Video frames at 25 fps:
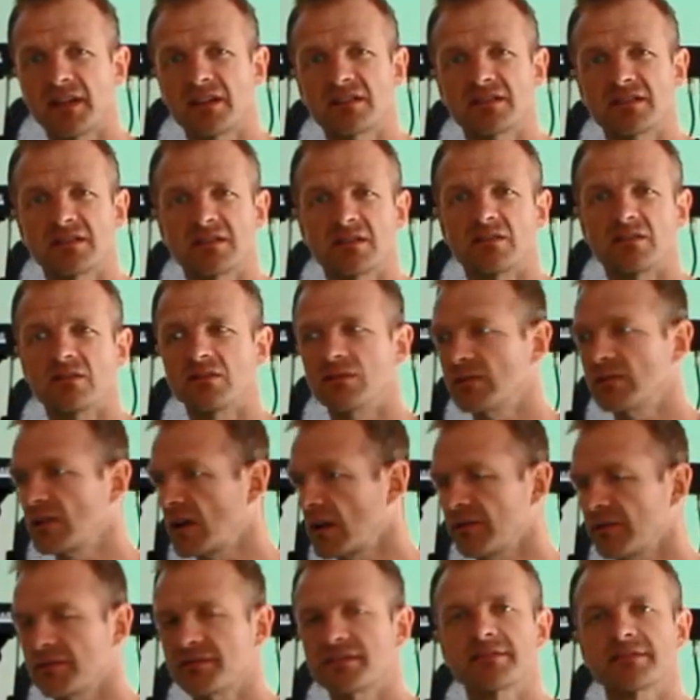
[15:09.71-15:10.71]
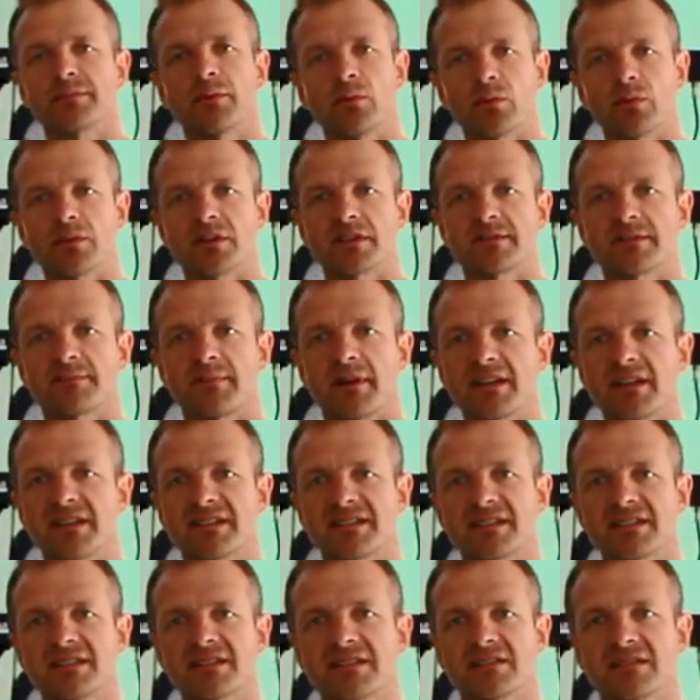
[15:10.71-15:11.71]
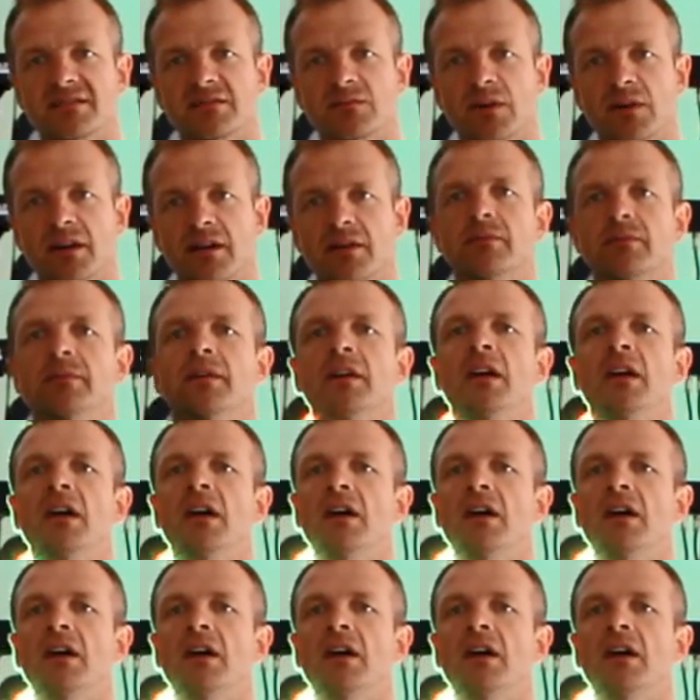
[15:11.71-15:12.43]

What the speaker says: into kind of smaller spaces as well.